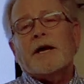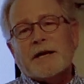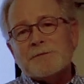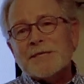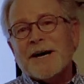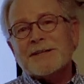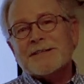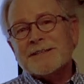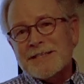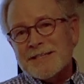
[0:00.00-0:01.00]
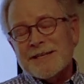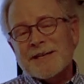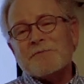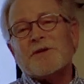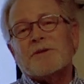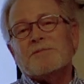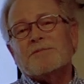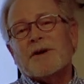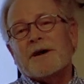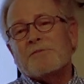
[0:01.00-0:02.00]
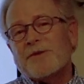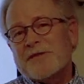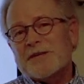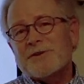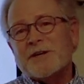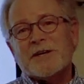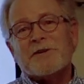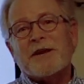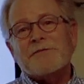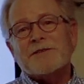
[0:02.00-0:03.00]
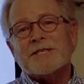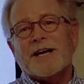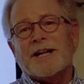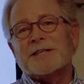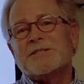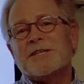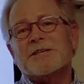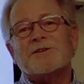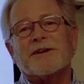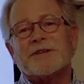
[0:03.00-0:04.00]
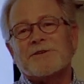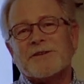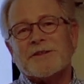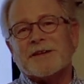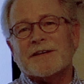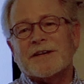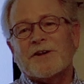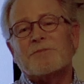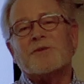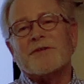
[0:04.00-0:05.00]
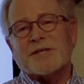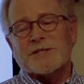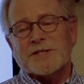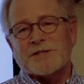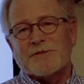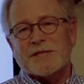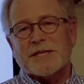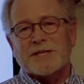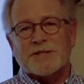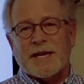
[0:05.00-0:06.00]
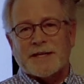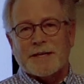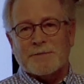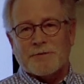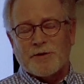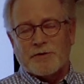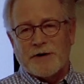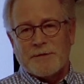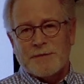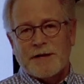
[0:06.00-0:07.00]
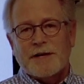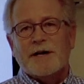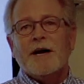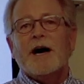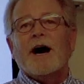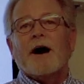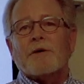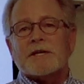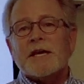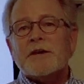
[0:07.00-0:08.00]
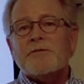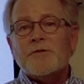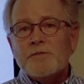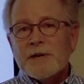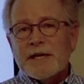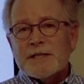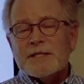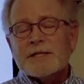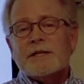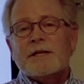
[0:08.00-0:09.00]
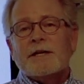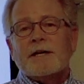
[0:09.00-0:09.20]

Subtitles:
My name's Todd Gleeson. I'm the professor in integrative physiology and director of the Health Professions Residential Academic Program. I want to take a few minutes